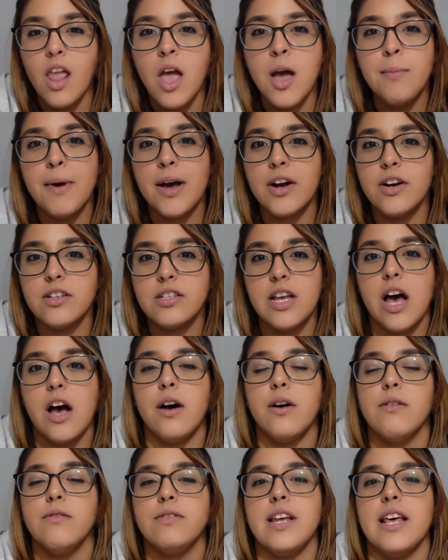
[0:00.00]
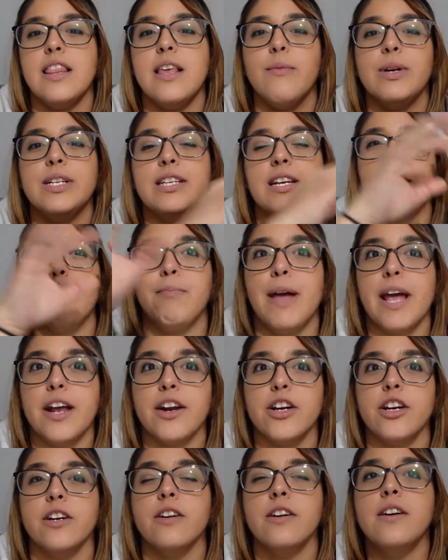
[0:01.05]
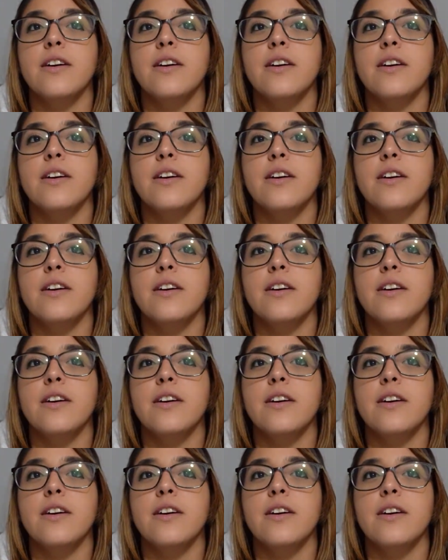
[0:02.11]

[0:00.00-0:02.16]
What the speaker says: about ourselves, and then we did a banner